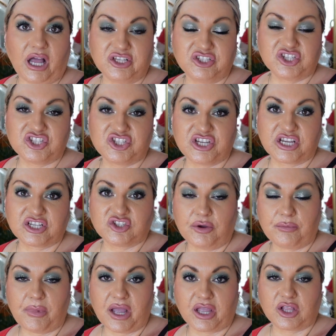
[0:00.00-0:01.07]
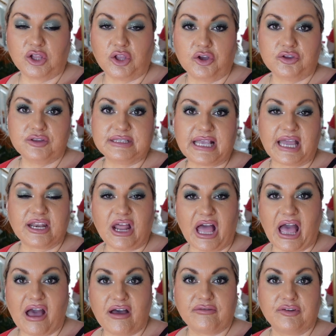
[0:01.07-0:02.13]
I just checked on my clothes and I
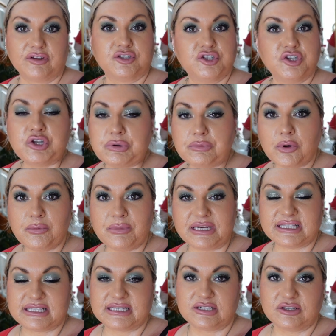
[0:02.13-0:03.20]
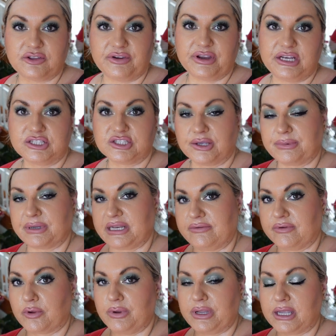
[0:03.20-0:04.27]
have 2 more minutes until they're ready, so I'm going to
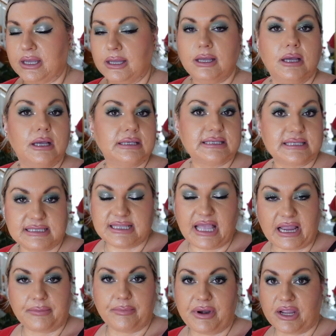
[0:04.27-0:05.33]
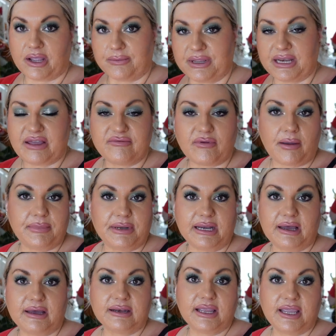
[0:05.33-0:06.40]
have a quick snack break. I'm going to have my
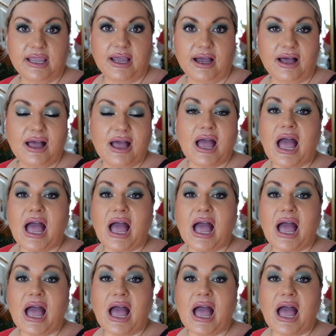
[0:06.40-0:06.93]
banana here.